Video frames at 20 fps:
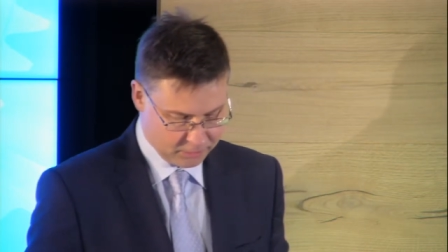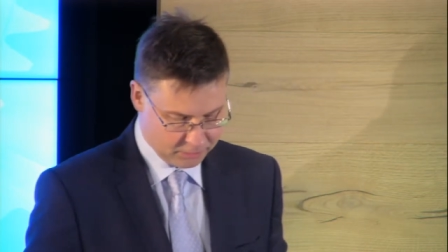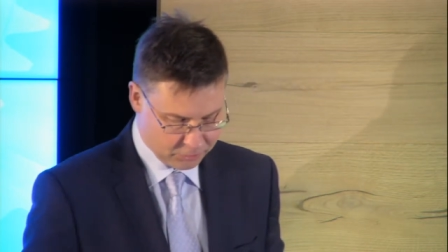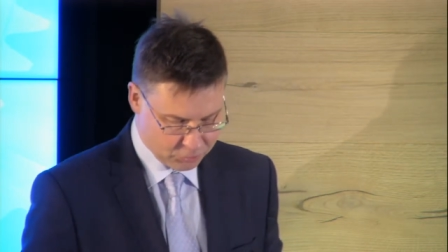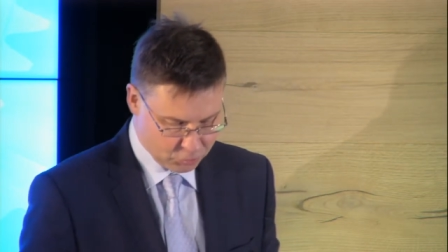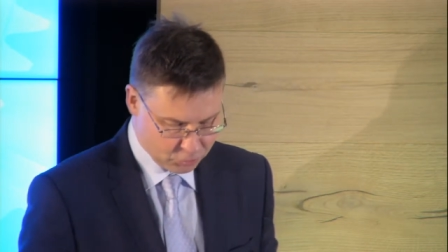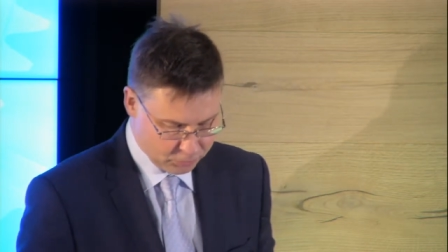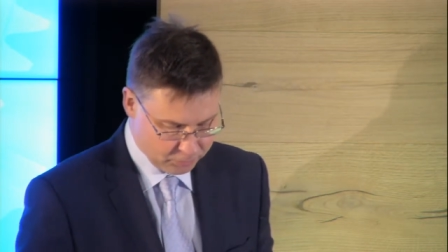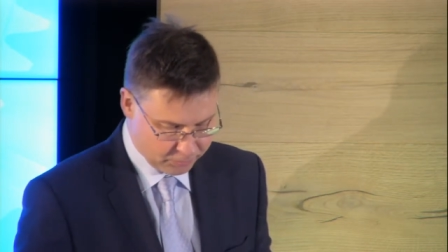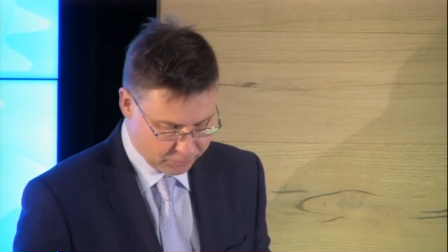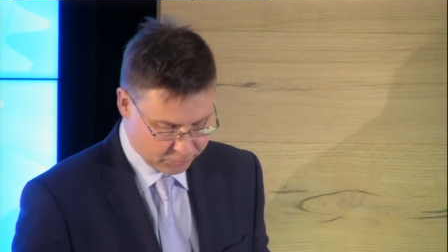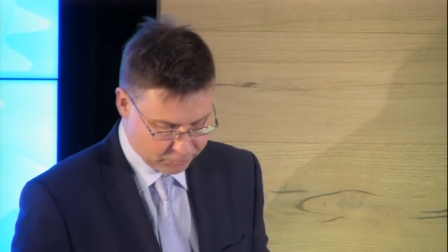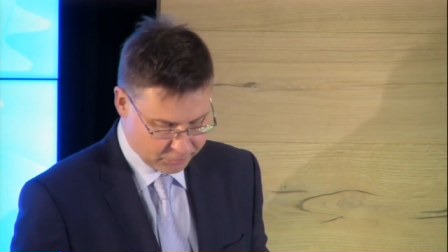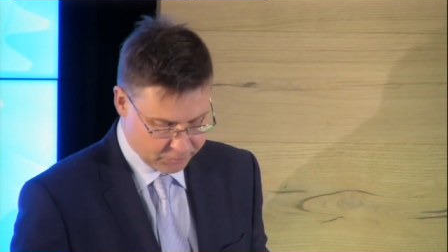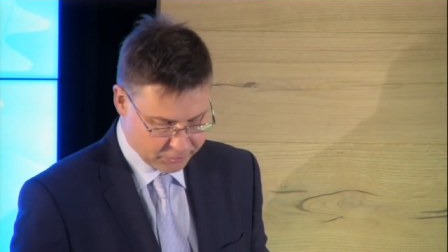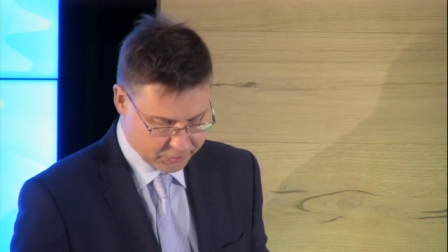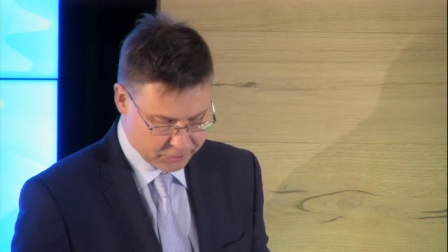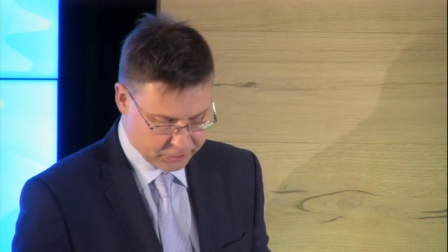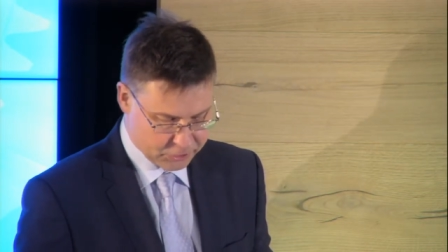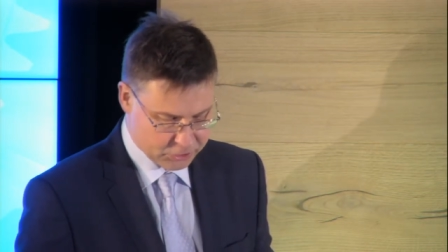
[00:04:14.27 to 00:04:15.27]
consumer
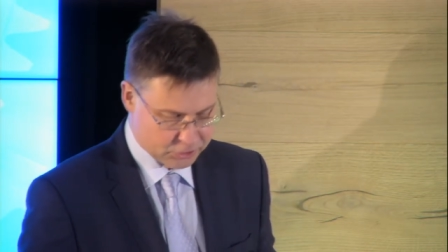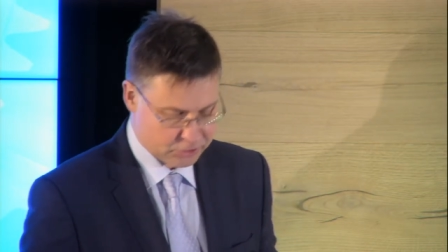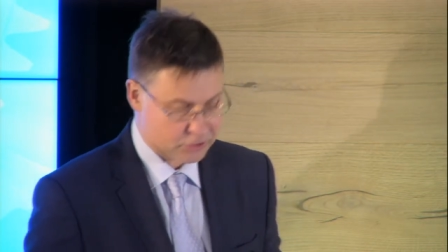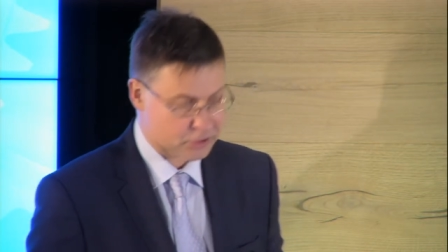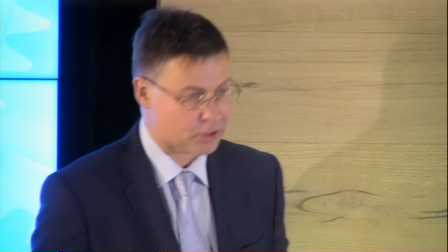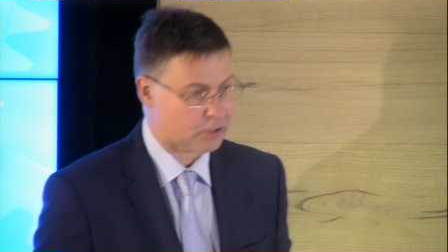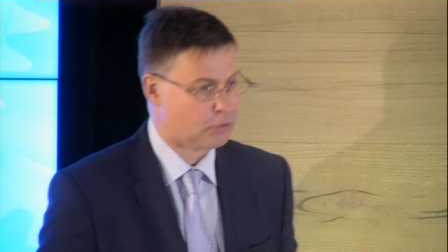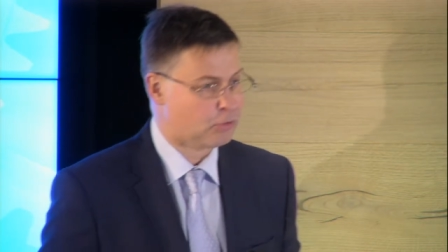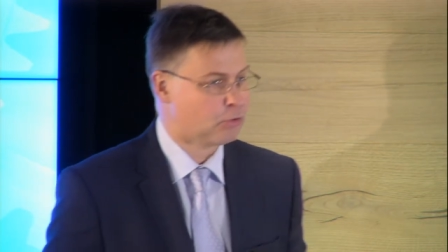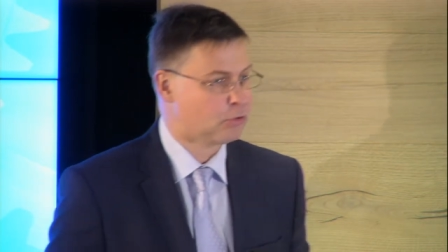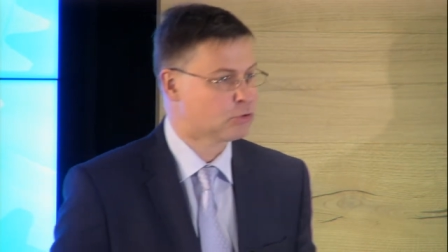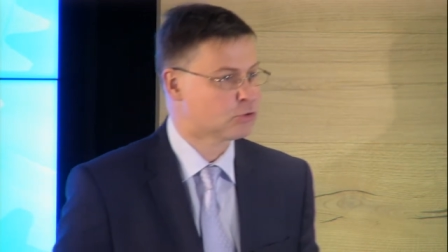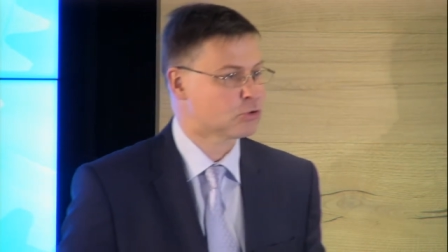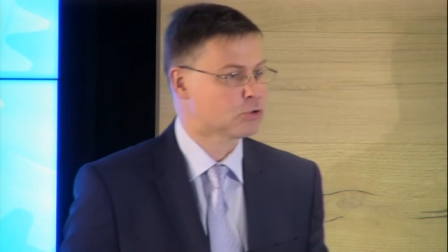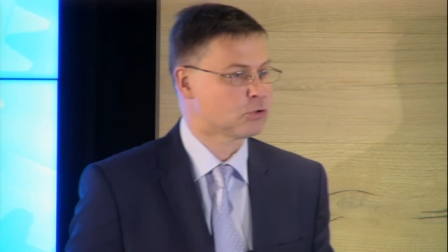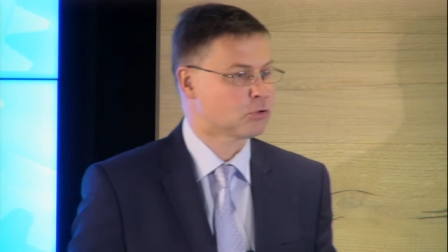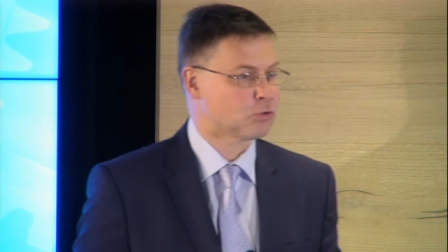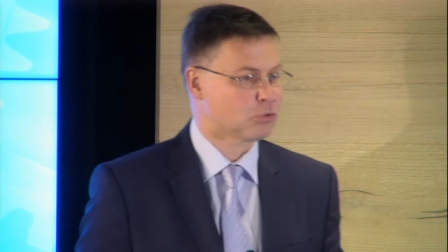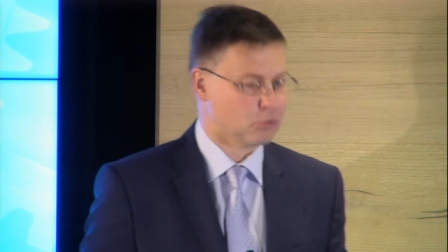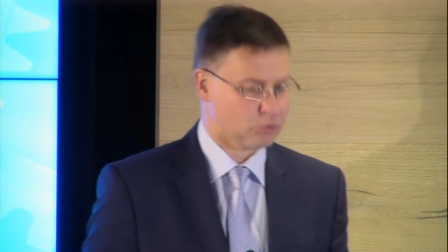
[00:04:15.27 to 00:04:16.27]
organizations have
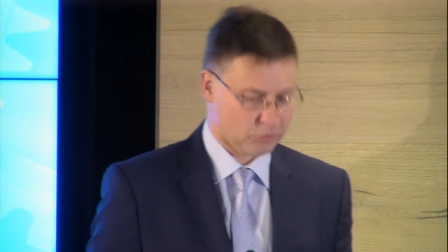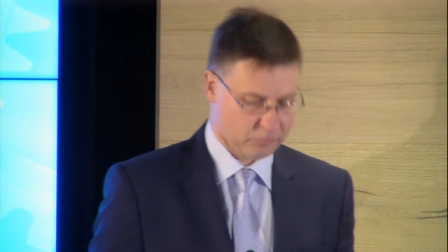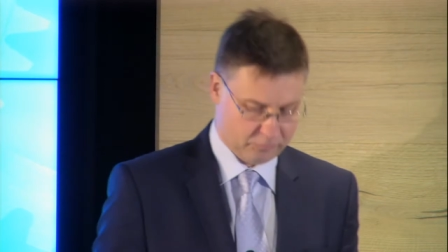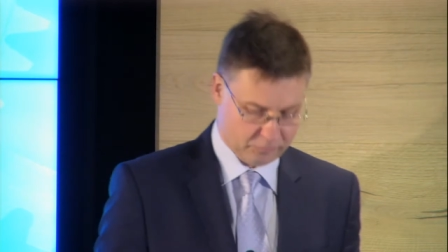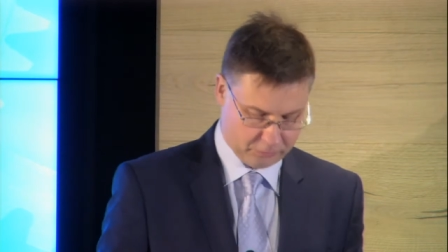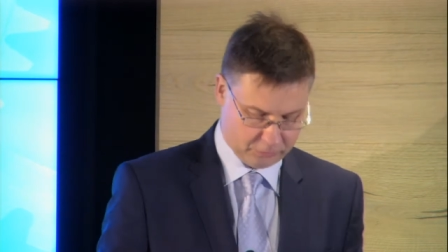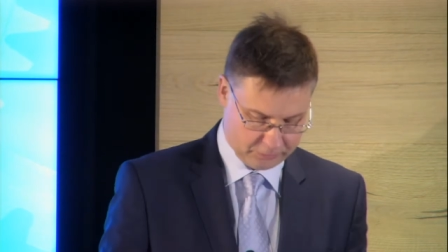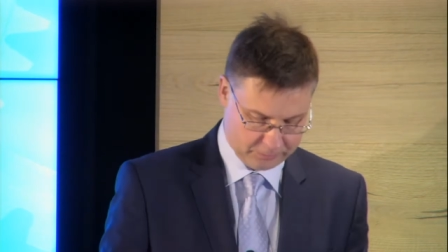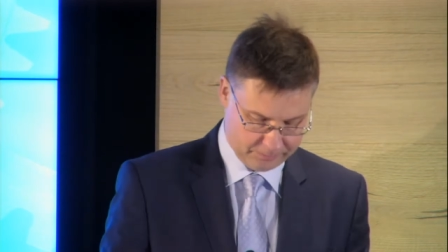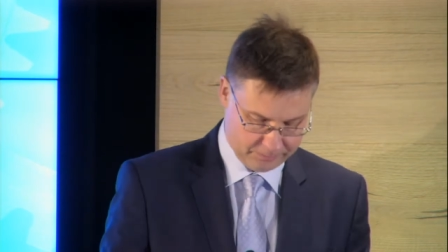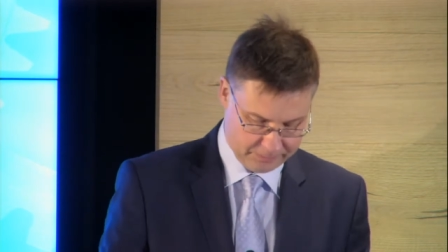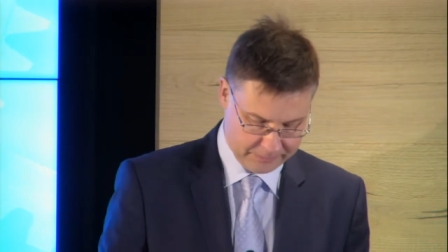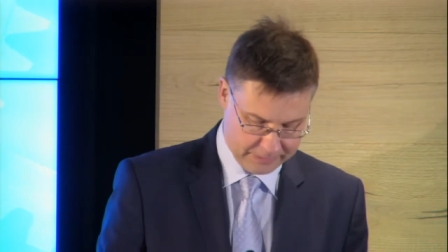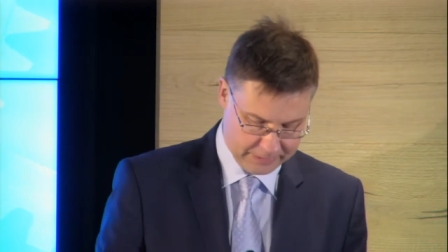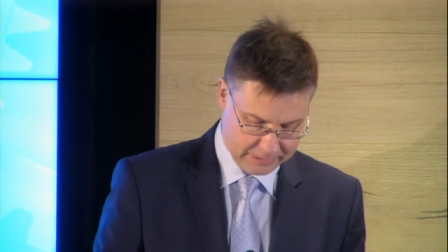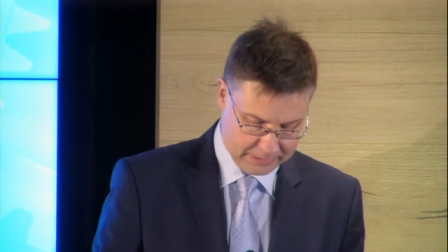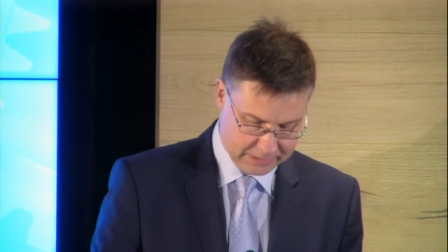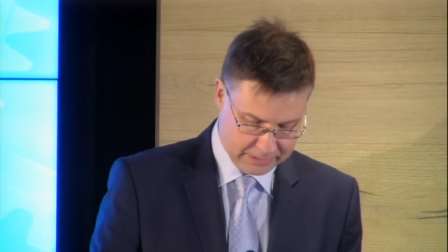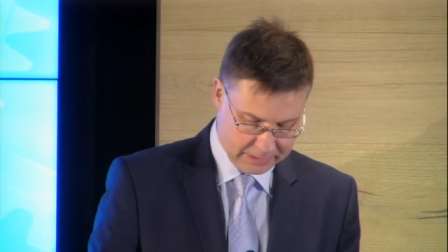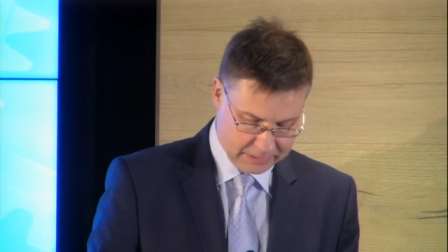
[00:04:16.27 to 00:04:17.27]
also called for.
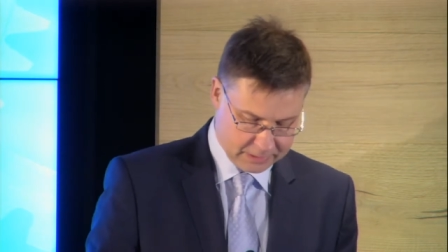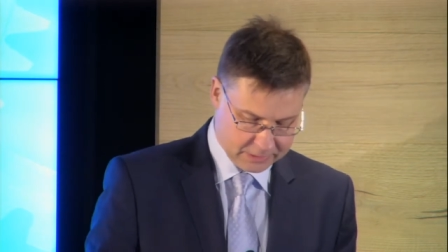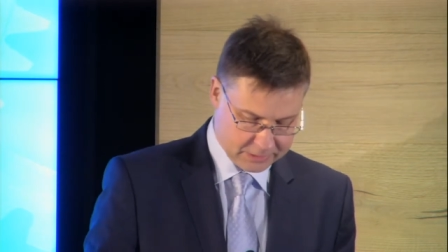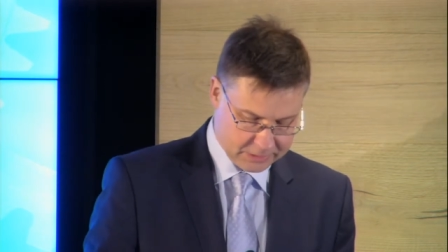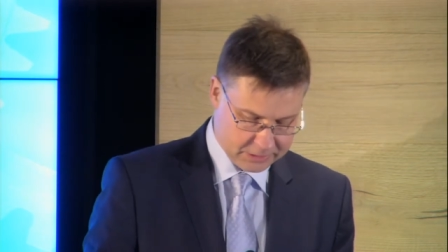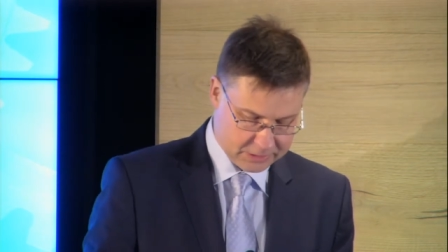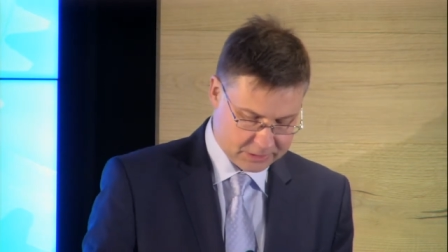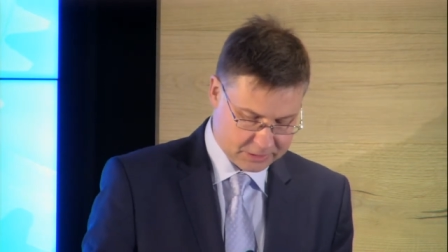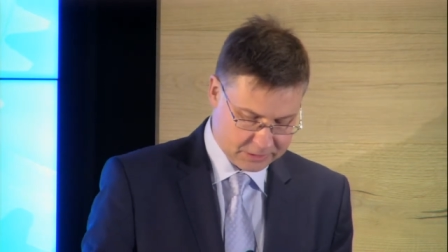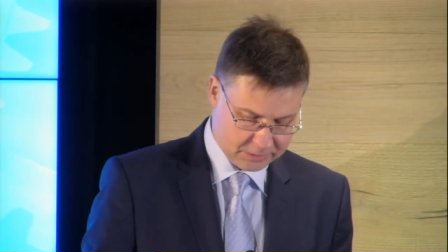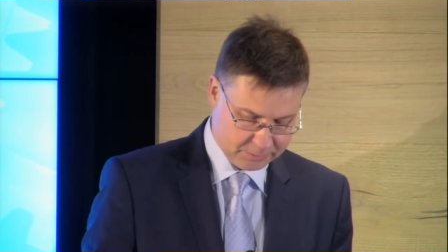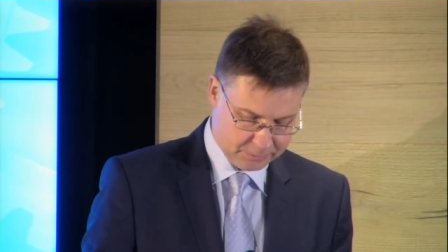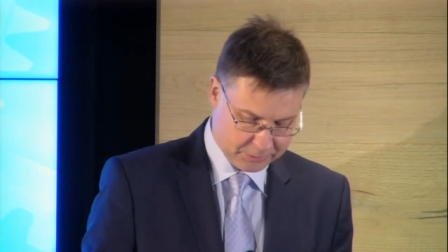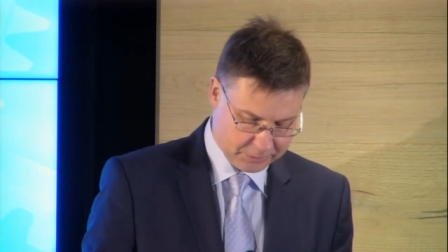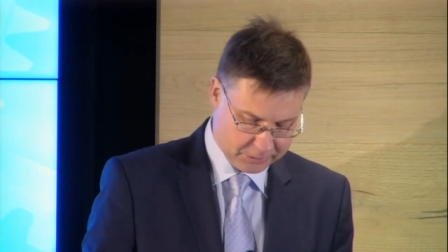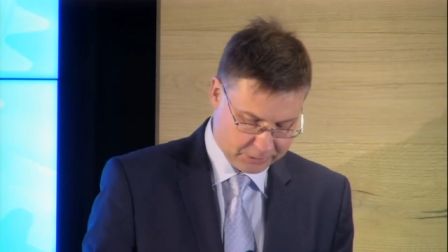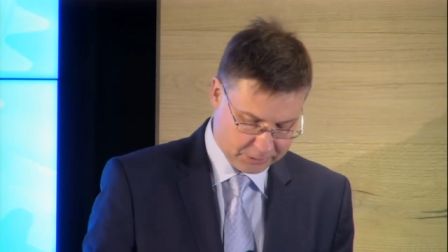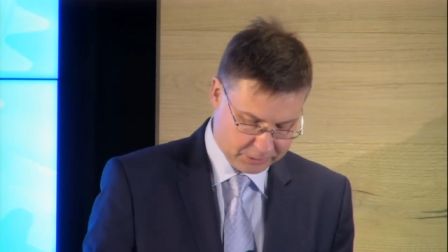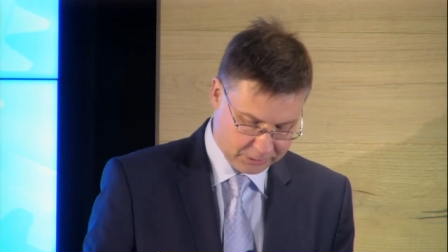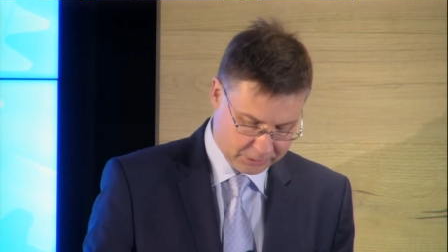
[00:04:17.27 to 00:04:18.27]
This is
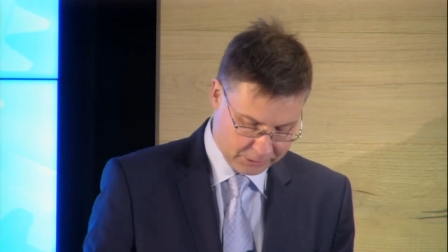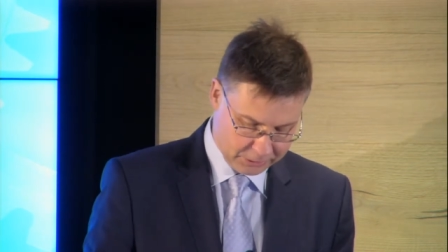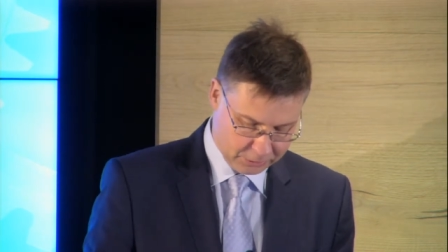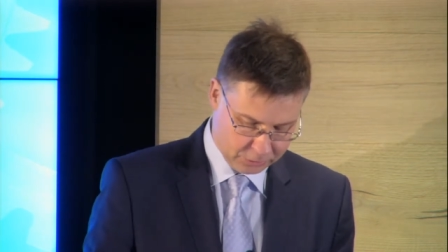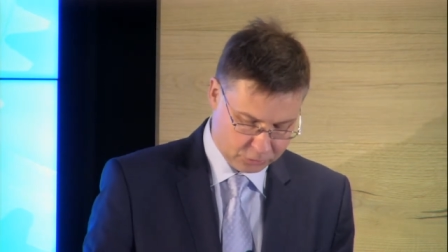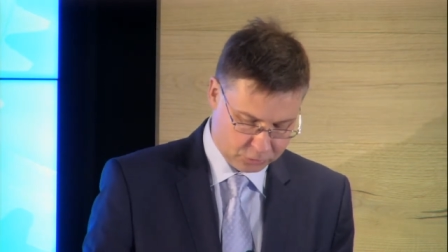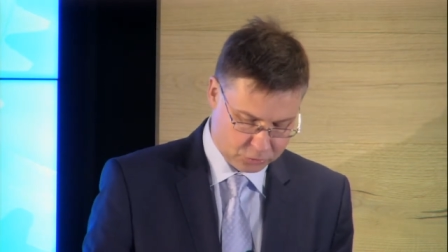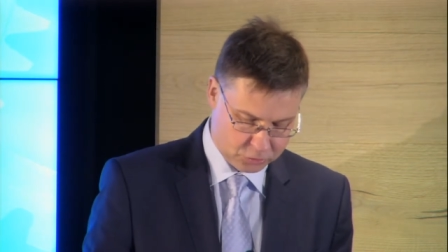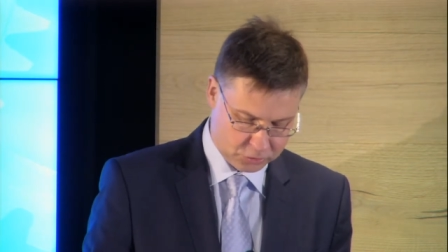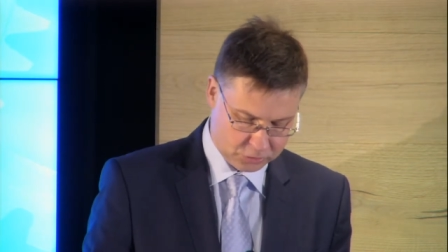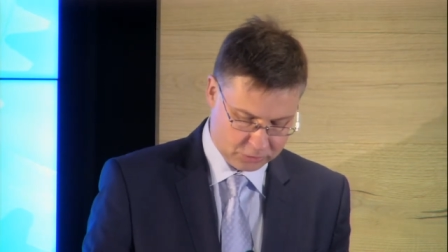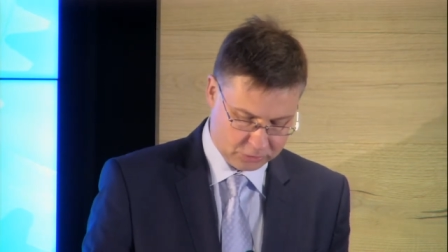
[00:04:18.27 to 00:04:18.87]
particularly crucial